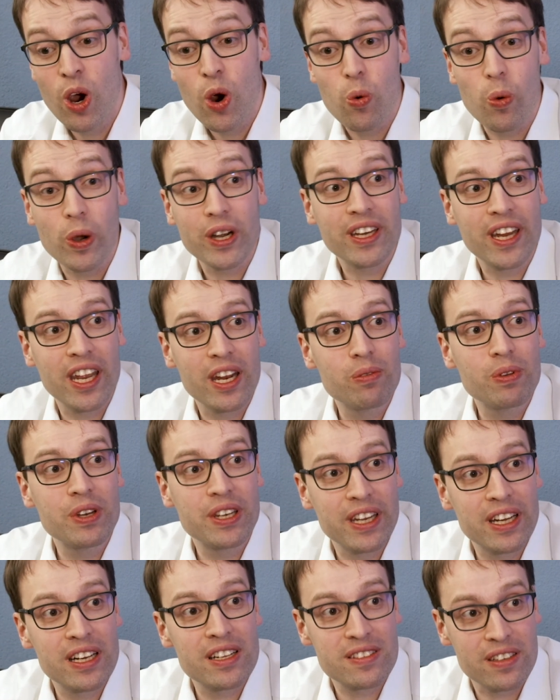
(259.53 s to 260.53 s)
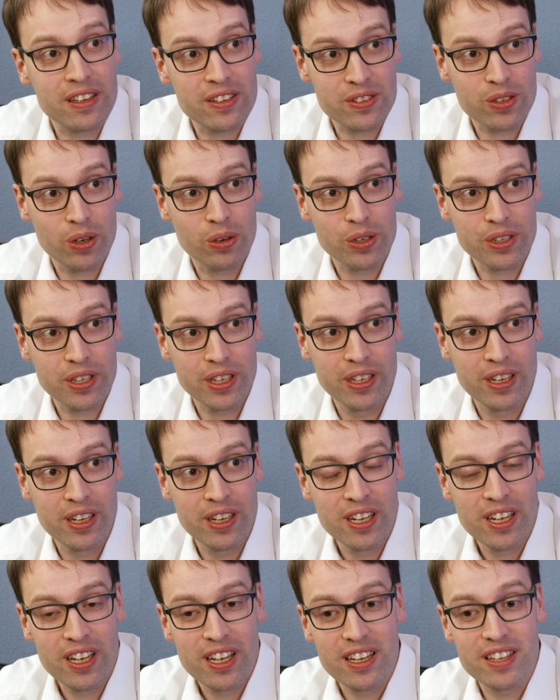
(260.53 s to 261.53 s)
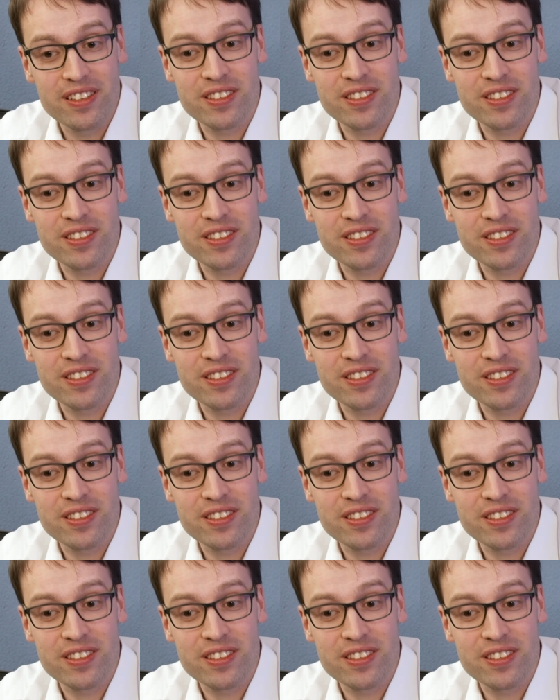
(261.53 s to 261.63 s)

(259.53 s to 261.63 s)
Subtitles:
what can we tell the authority? Mm-hmm.